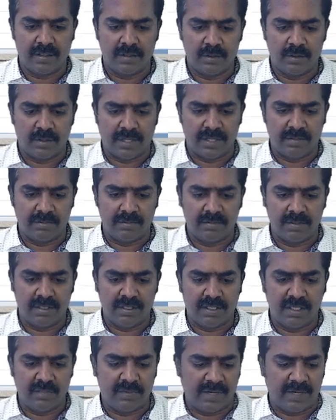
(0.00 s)
Okay.
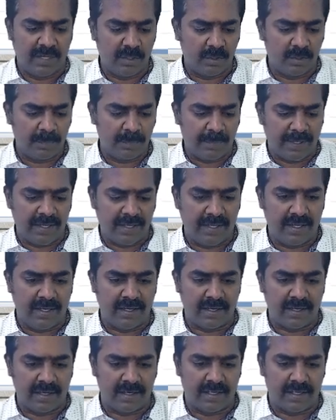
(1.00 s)
If I don't pay bill
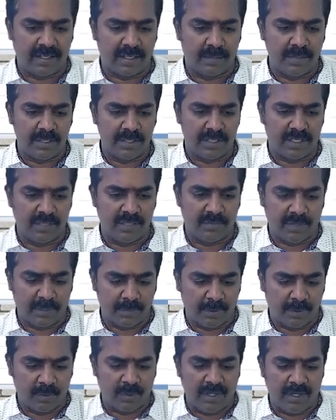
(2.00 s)
creditor commission, if I
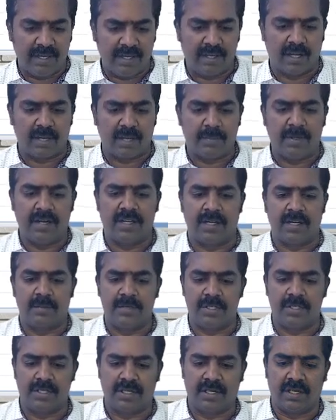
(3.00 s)
pay only normal
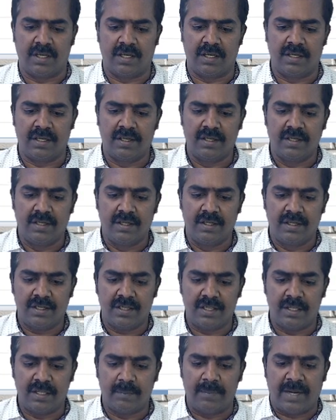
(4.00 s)
commission now,
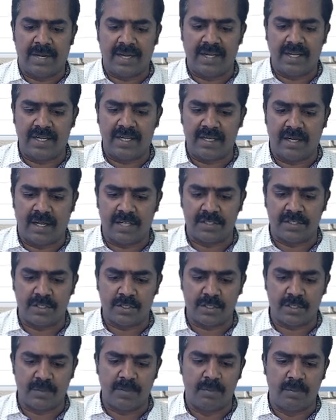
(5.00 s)
the bad debt loss is
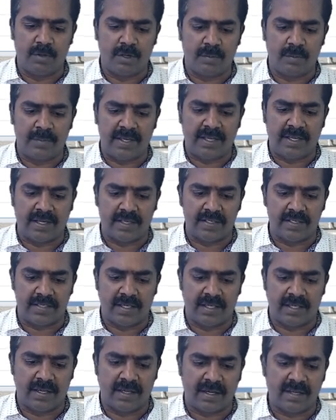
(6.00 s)
to be borne by
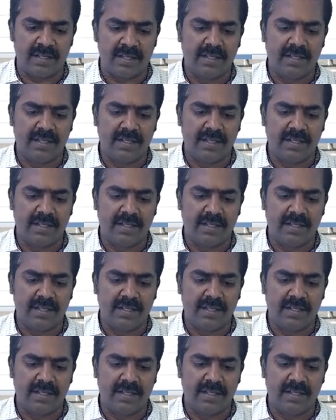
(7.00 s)
consignor.